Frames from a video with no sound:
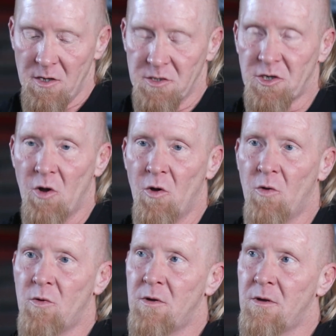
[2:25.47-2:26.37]

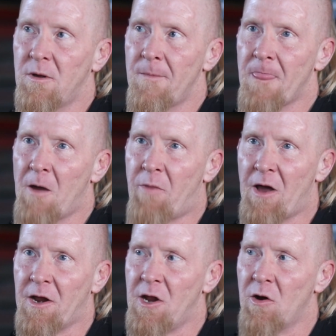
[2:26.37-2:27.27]
So
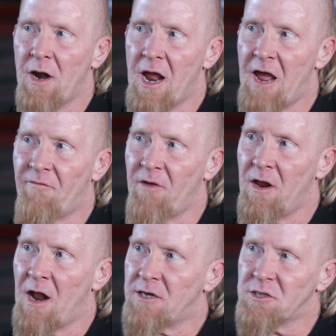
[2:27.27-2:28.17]
about a year and a half
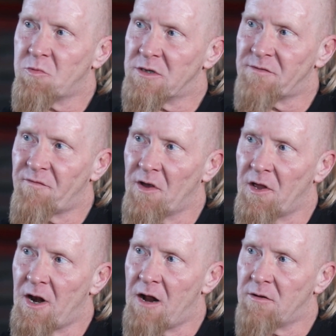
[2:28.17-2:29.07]
in, I just wasn't
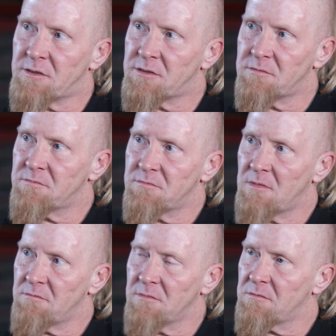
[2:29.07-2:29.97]
feeling it. I was
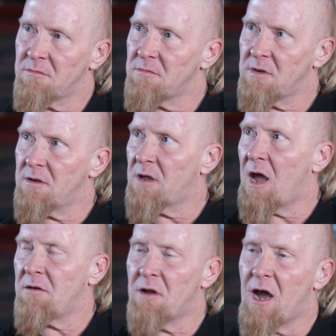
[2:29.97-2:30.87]

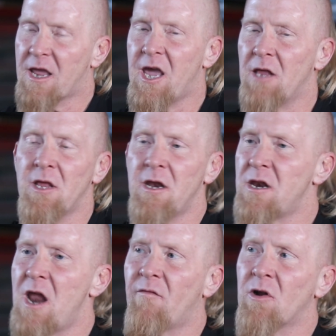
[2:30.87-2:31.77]
a kid that
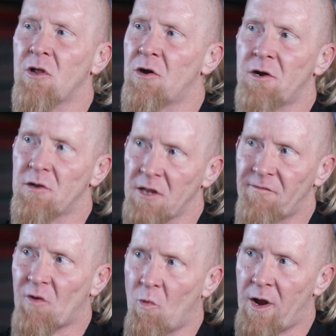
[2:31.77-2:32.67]
never learned to
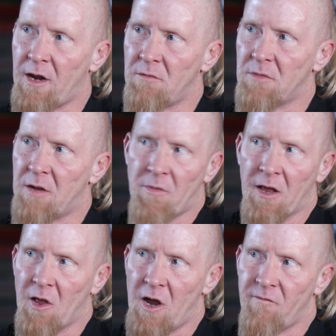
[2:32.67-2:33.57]
lift a weight in
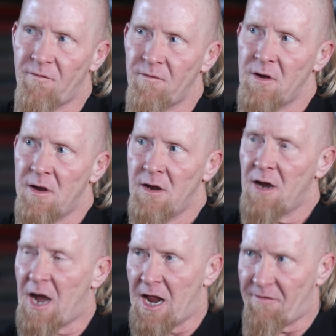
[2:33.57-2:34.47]
my life.
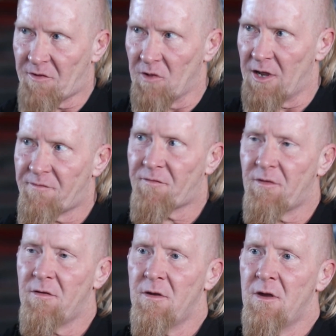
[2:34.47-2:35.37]
I have to lift.
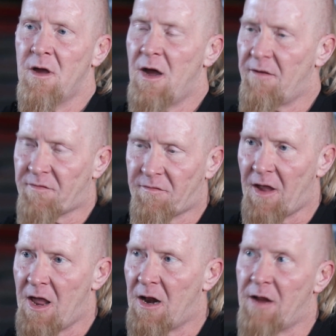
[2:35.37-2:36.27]
I have to
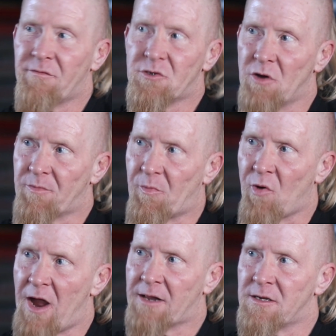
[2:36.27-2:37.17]
tan. I have to show up to
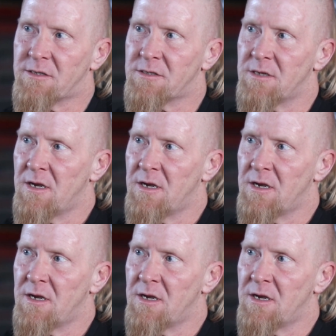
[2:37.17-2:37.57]
practice.